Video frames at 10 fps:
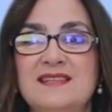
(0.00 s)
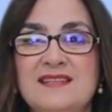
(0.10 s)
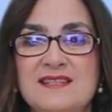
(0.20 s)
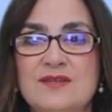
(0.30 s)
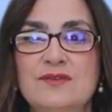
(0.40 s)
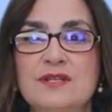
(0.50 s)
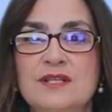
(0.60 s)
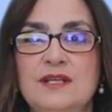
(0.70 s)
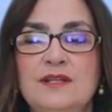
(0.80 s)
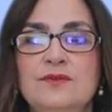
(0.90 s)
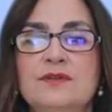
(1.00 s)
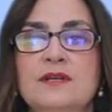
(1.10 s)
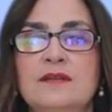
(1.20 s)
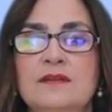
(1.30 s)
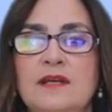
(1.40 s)
discontinued
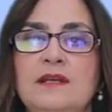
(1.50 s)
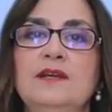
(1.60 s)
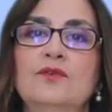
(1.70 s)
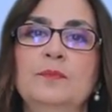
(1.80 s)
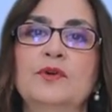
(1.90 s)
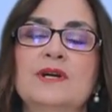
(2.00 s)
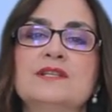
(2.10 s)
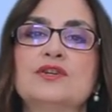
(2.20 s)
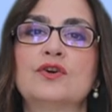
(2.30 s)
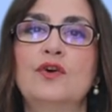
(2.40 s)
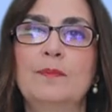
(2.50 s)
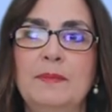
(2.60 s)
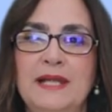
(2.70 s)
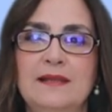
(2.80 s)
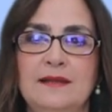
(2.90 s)
taking opioids
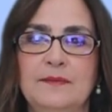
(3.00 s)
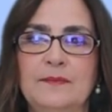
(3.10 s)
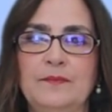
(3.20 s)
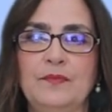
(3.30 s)
completely